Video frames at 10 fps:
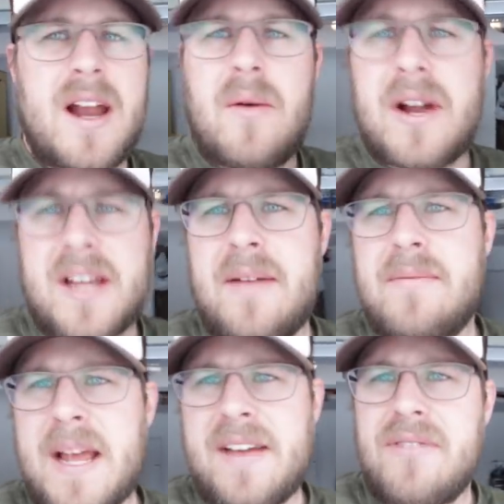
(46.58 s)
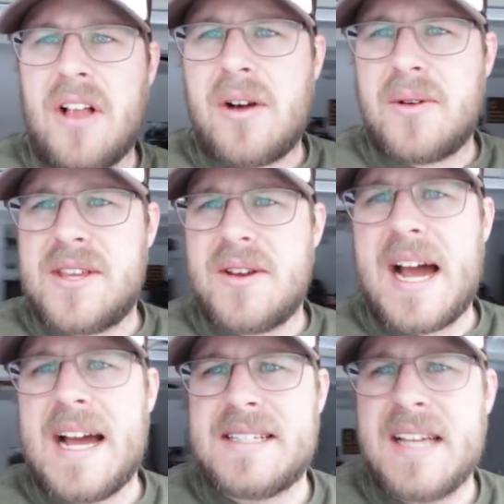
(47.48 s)
I want to kind of make a vlog with you
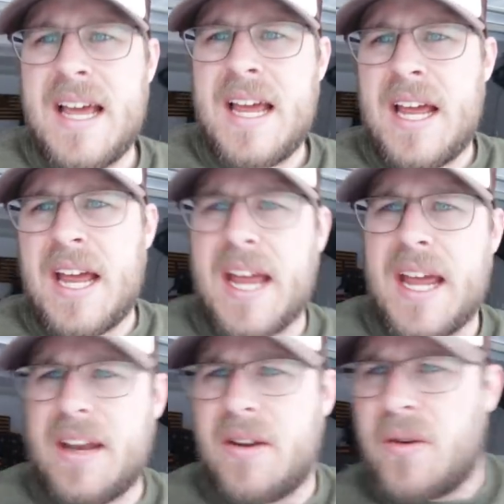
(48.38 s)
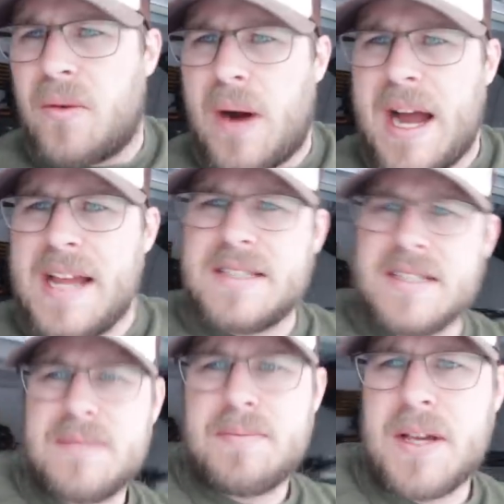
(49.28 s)
guys. And why is
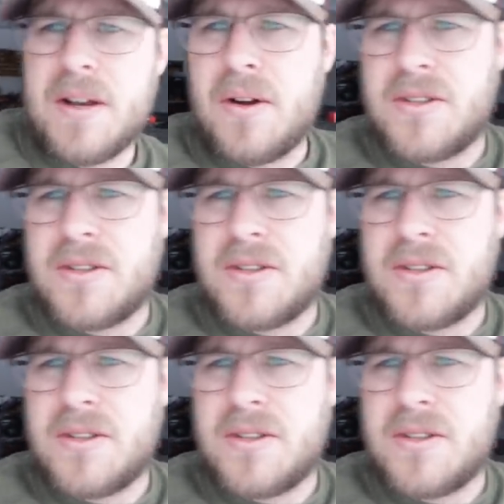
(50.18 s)
this being all